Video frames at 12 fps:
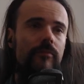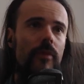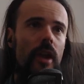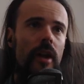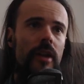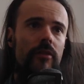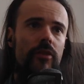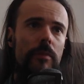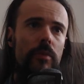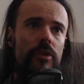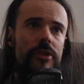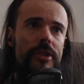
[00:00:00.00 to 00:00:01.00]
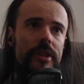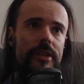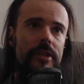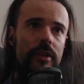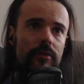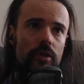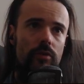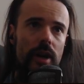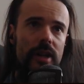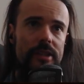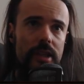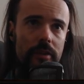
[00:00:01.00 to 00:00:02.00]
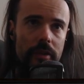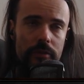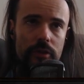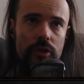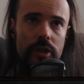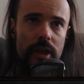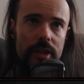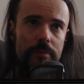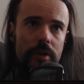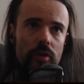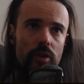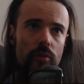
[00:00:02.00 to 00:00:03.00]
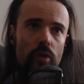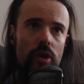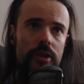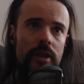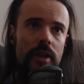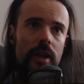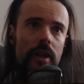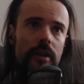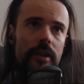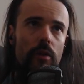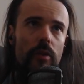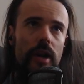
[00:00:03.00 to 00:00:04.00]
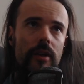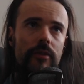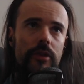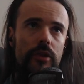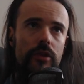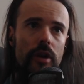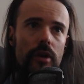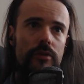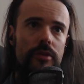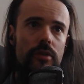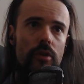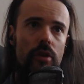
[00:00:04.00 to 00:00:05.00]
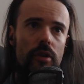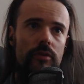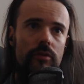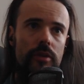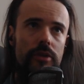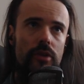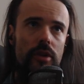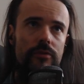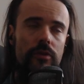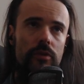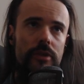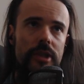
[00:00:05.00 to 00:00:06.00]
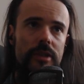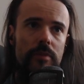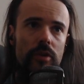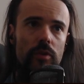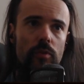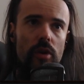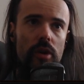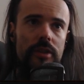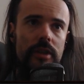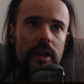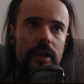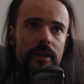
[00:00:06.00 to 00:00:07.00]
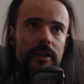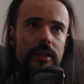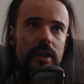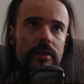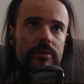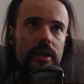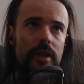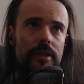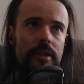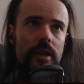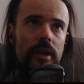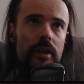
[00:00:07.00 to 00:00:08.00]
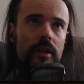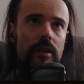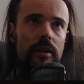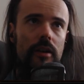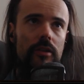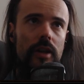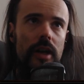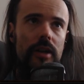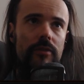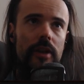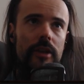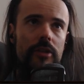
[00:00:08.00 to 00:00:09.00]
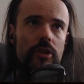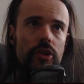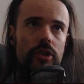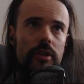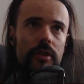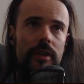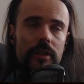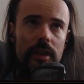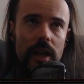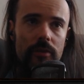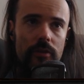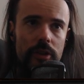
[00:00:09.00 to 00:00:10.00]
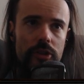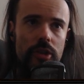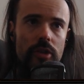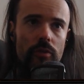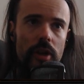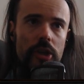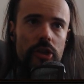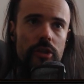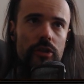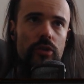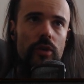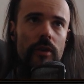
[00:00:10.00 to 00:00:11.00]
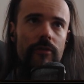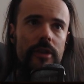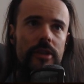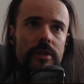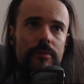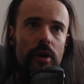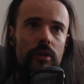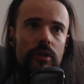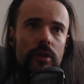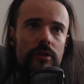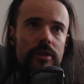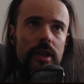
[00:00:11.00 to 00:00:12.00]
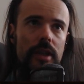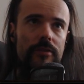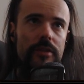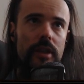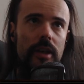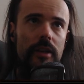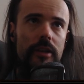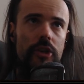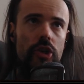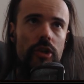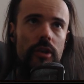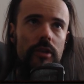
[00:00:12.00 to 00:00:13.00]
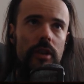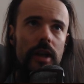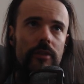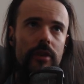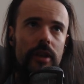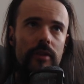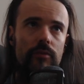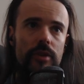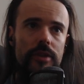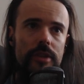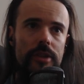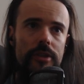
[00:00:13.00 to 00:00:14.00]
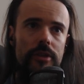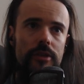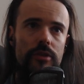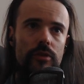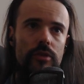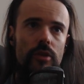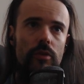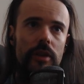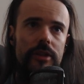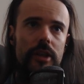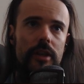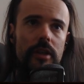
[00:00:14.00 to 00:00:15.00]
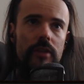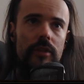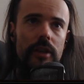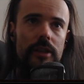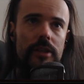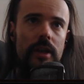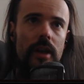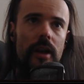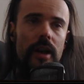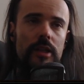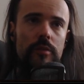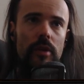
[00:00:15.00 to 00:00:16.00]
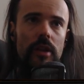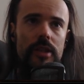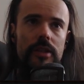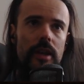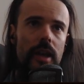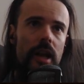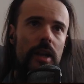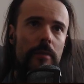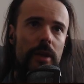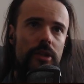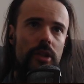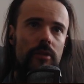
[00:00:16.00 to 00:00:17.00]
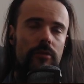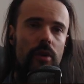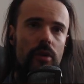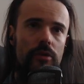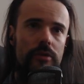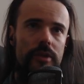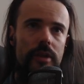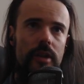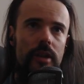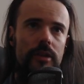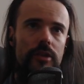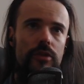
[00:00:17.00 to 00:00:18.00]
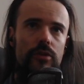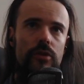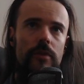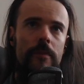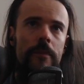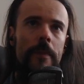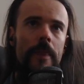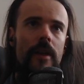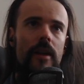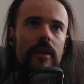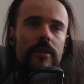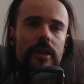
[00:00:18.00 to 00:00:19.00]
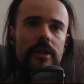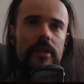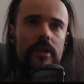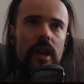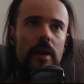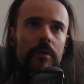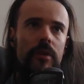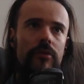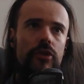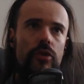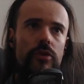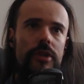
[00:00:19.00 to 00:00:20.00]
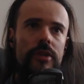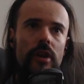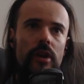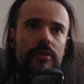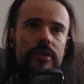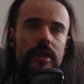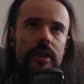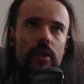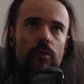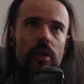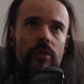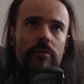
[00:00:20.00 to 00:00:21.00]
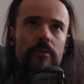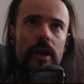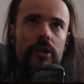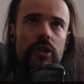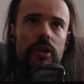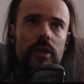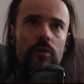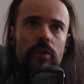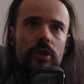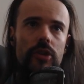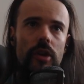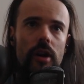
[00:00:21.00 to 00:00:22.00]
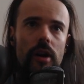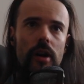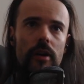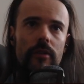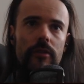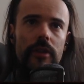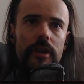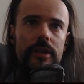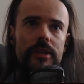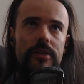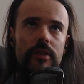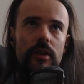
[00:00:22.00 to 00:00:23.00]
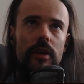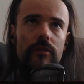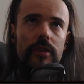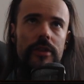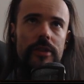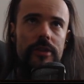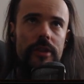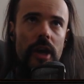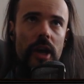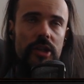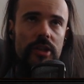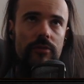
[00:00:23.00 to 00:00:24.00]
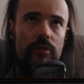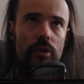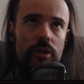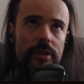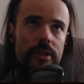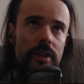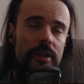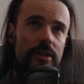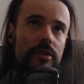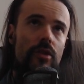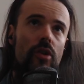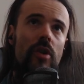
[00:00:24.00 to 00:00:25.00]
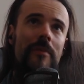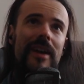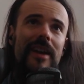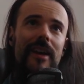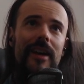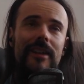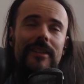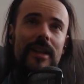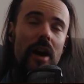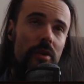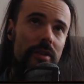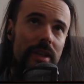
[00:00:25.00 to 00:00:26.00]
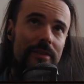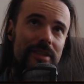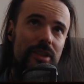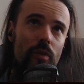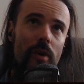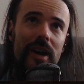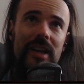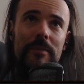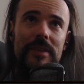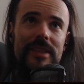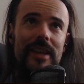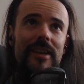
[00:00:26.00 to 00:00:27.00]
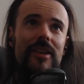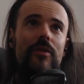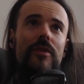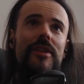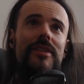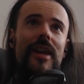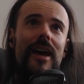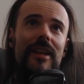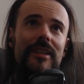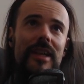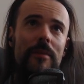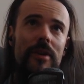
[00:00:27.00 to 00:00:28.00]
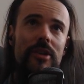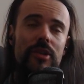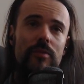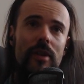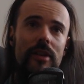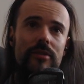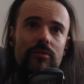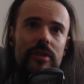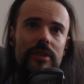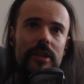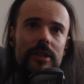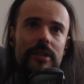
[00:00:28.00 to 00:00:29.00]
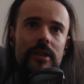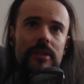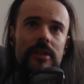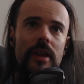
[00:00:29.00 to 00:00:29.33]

And the 3.6 of the right side of the tree has been reworked. Now we have new nodes called Resourcefulness has been reworked, and it gives us life, energy shield, and life regeneration too, and this small nodes gives additional life and resistance too, so we're taking this, as well as the elemental focus here too. There's a couple of juicy nodes that are worth mentioning, which are this is Ash, Frost, and Storm, and now it gives 20% increase added damage as well as resistance.